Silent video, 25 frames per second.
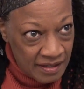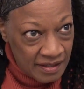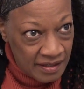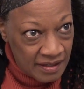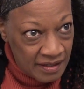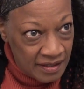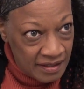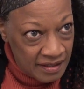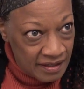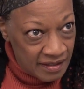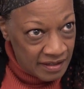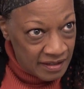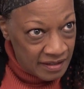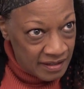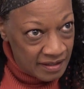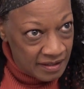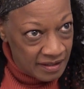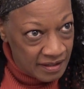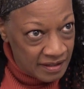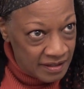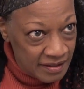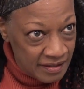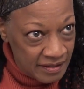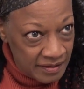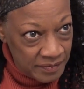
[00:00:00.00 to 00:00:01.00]
Leave it
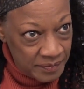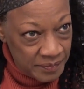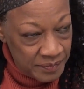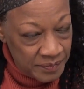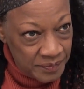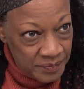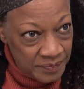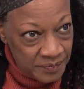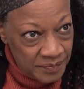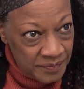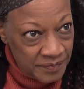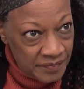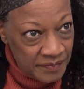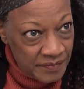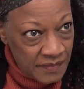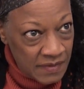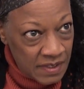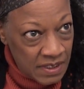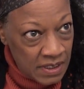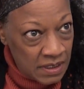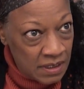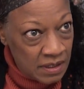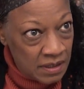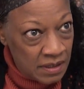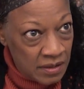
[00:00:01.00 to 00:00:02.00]
on 5 minutes.
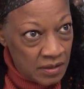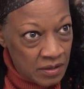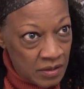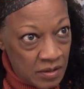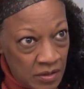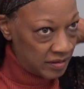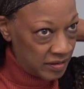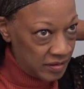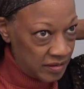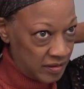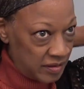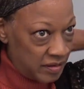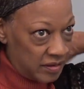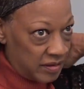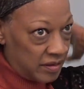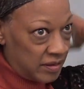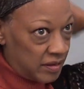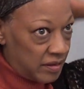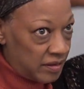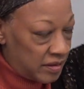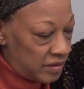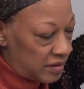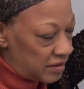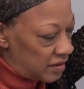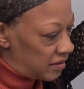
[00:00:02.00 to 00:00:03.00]
Set your
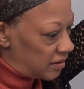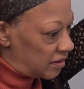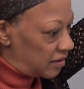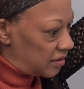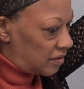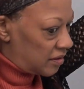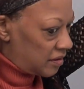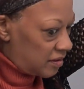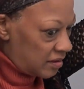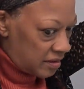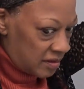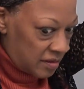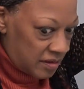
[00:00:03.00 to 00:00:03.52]
timer on your